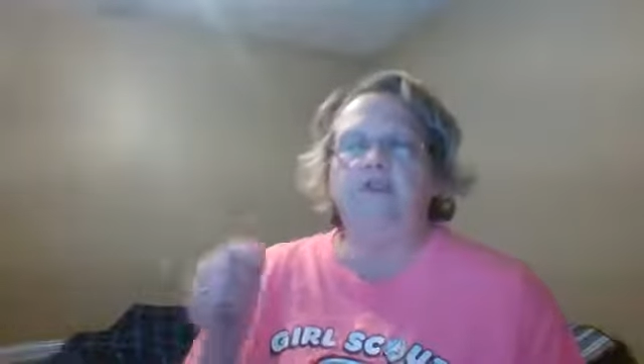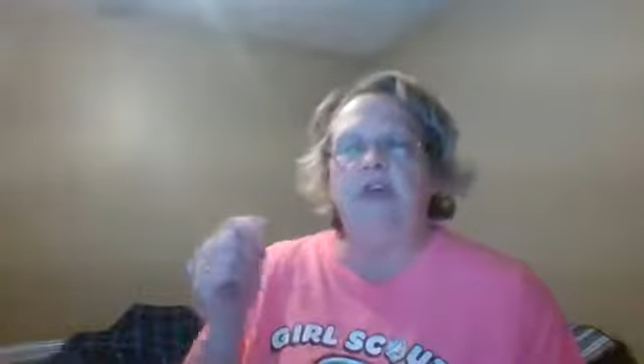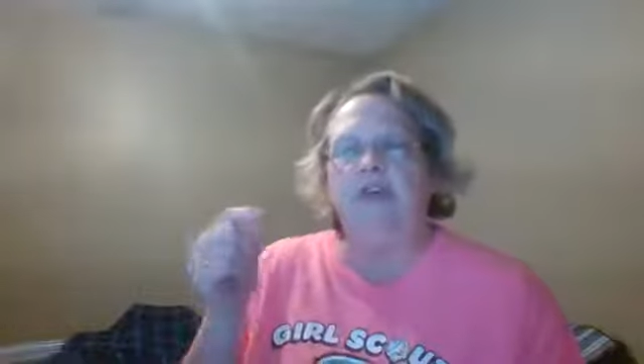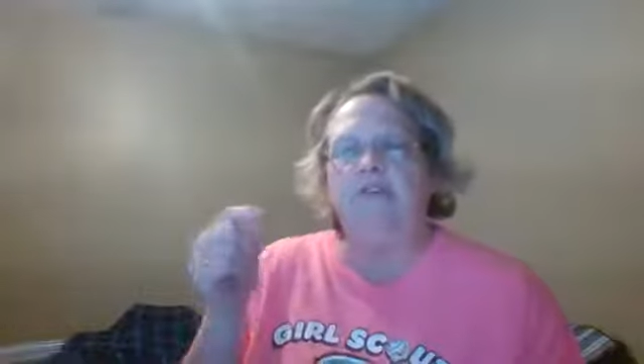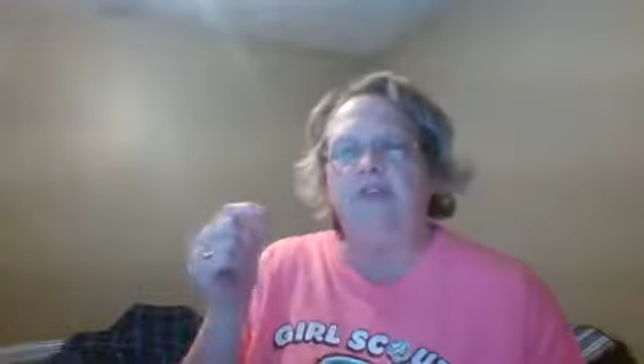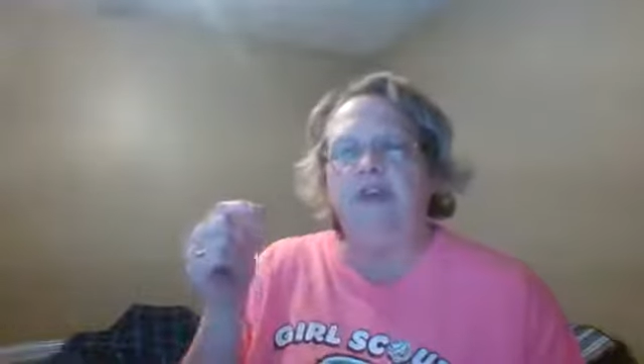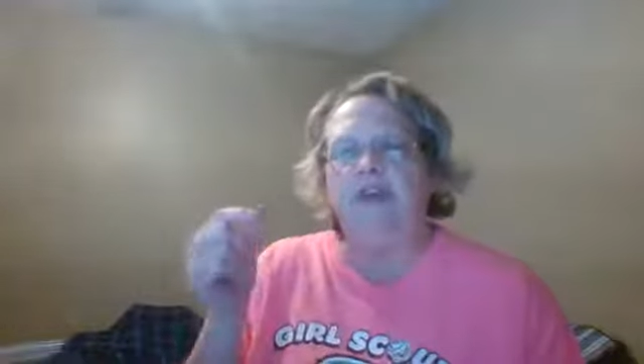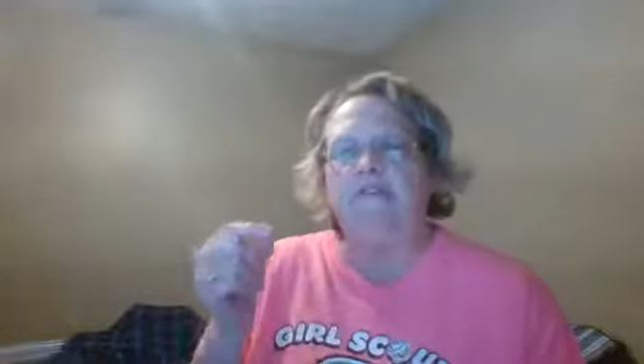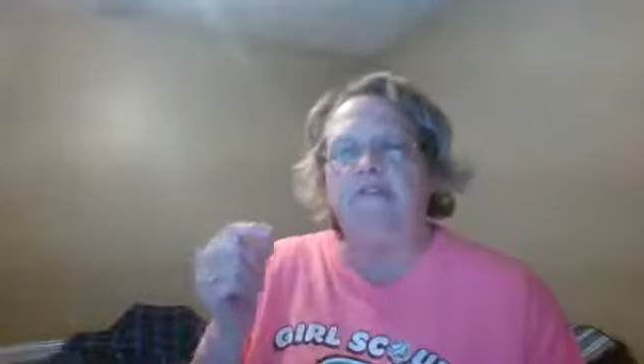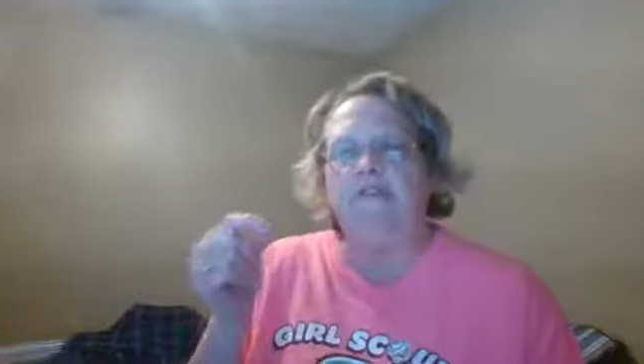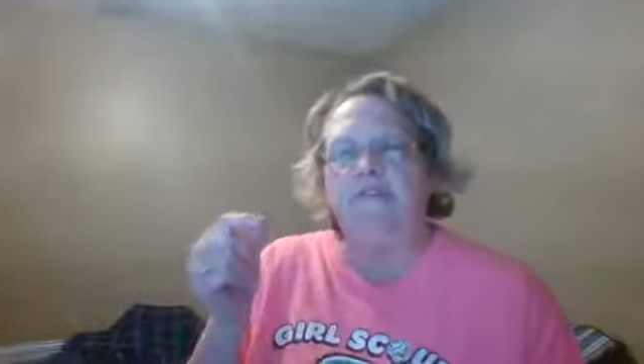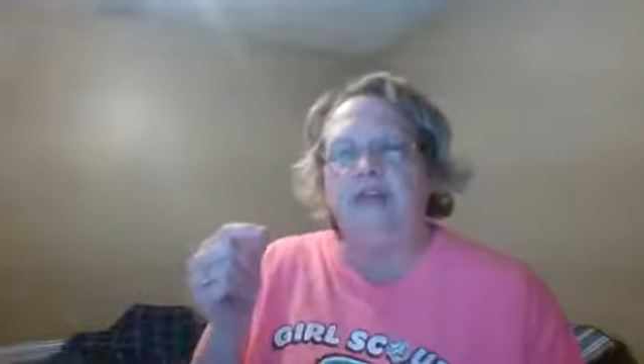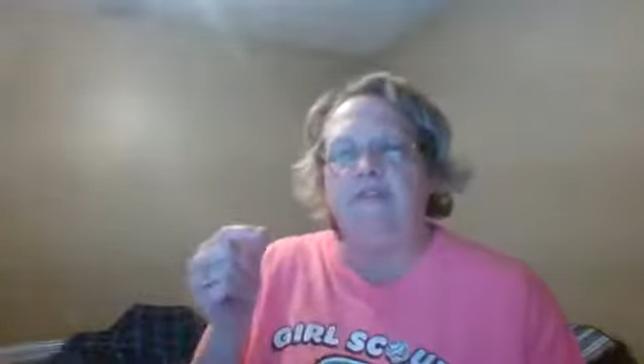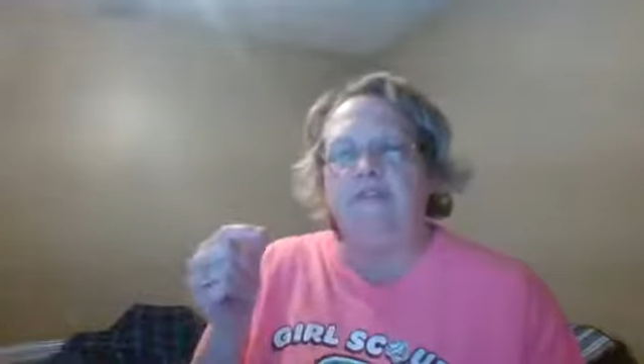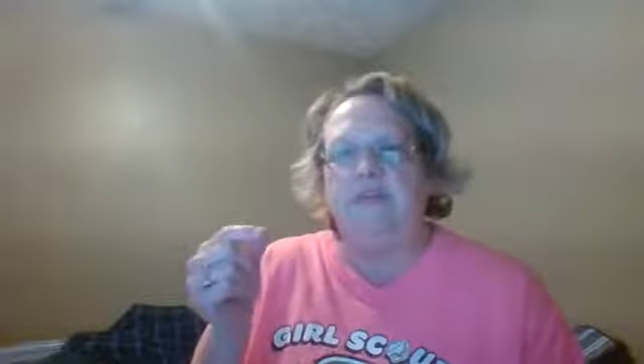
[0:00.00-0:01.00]
And so it usually has a
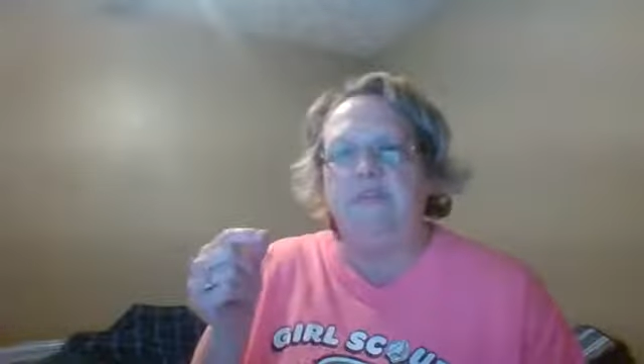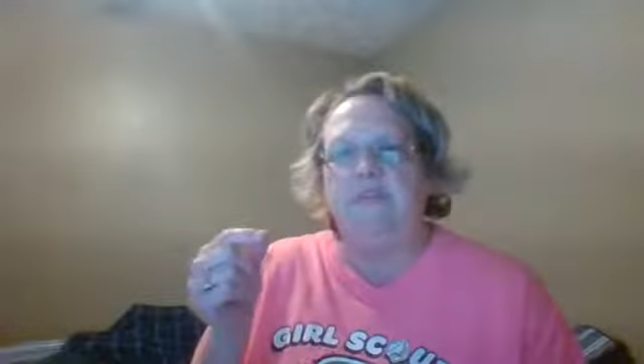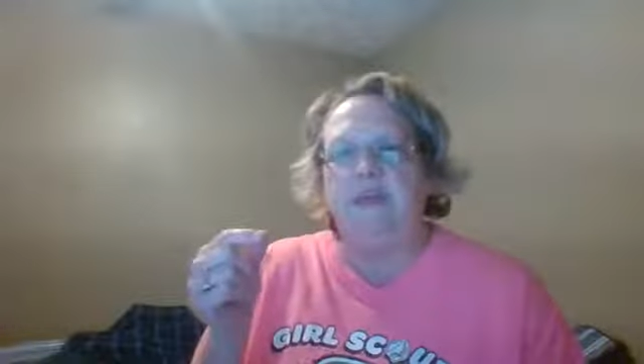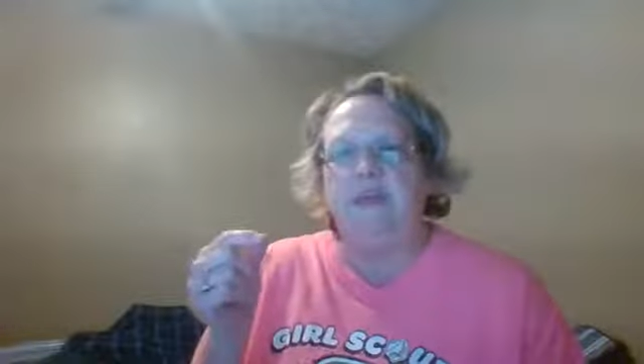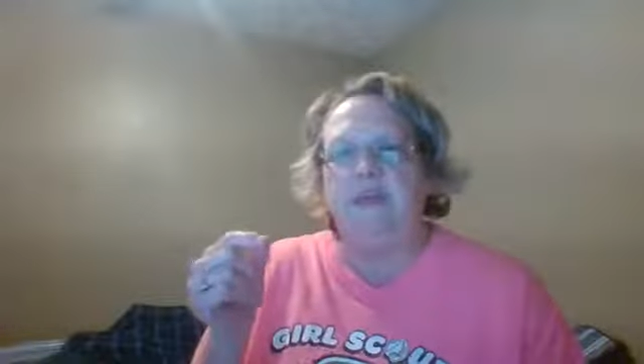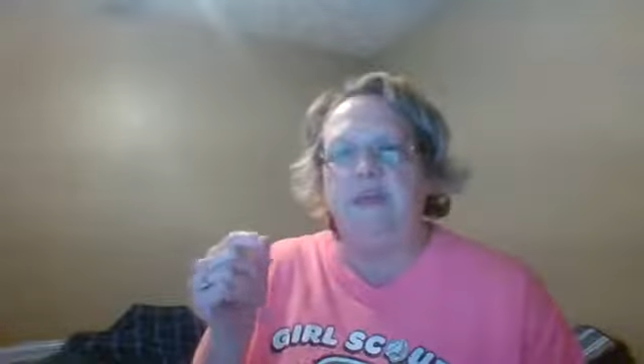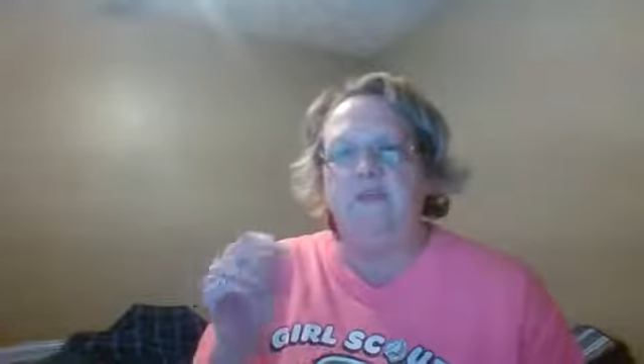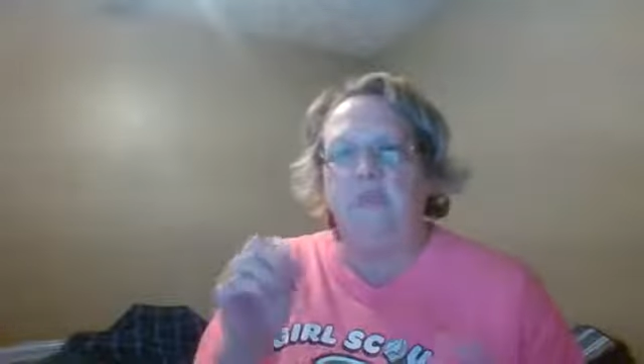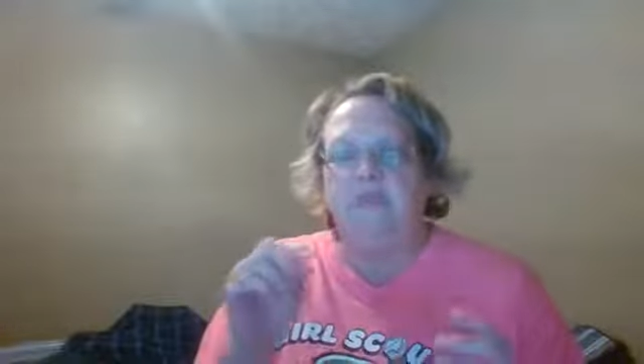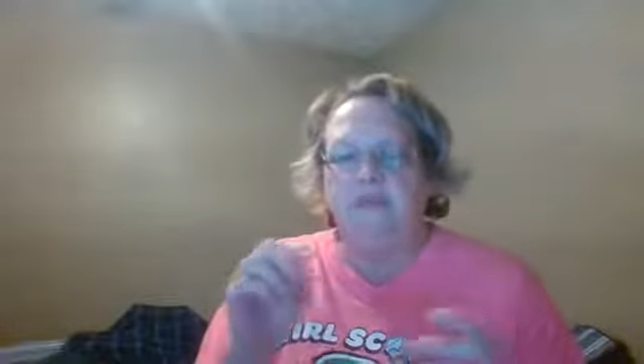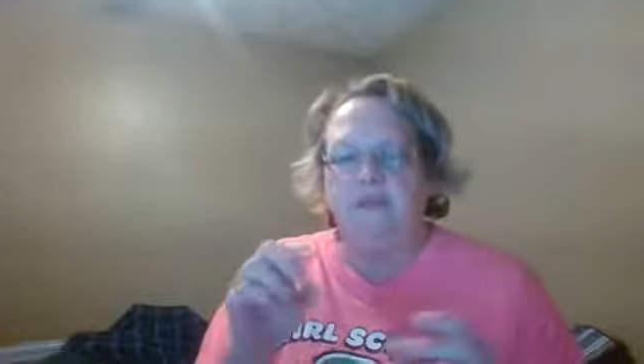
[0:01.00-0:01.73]
safety pin with